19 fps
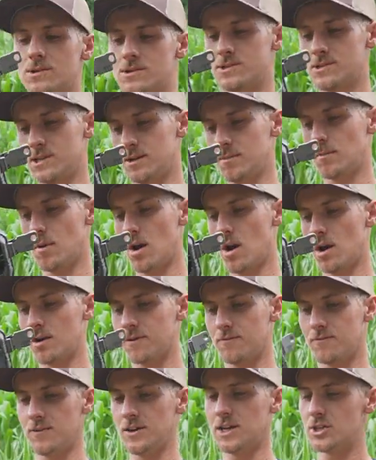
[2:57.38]

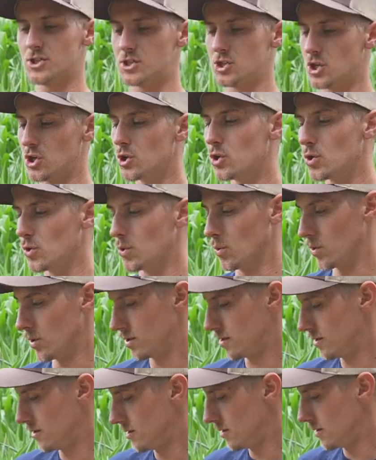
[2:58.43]
CMOC
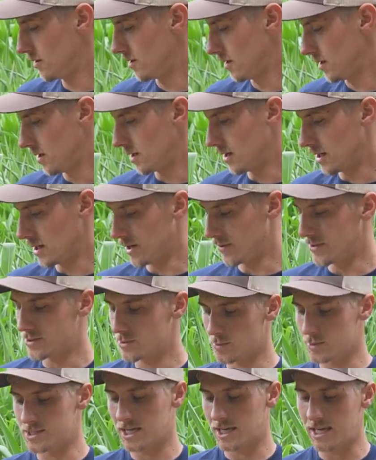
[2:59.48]
V2. This
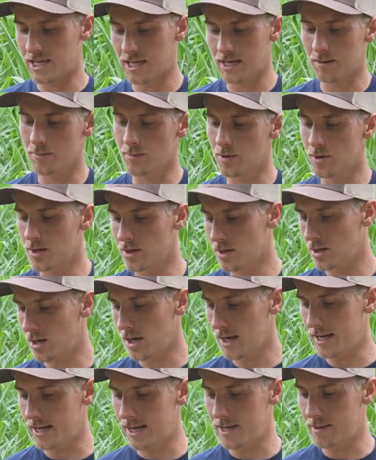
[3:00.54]
was a camera
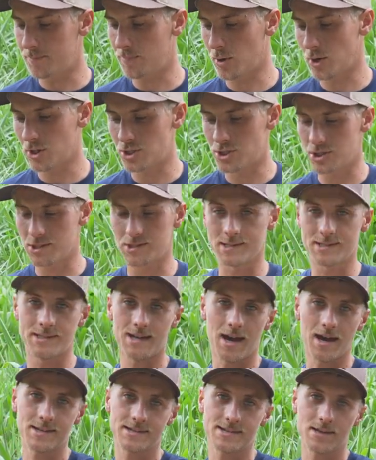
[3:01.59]
I had purchased. It's
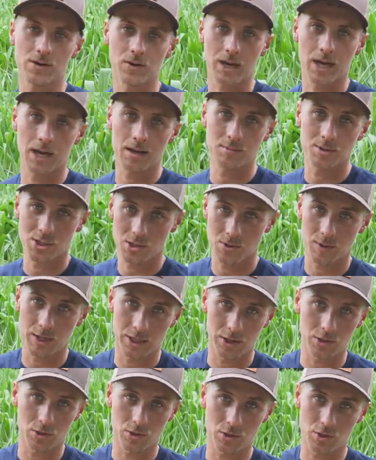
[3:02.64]
not a cell cam, just a
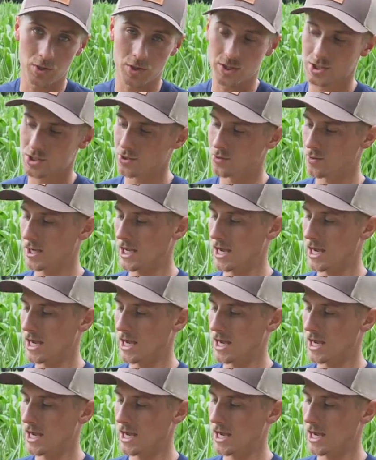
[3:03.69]
regular traditional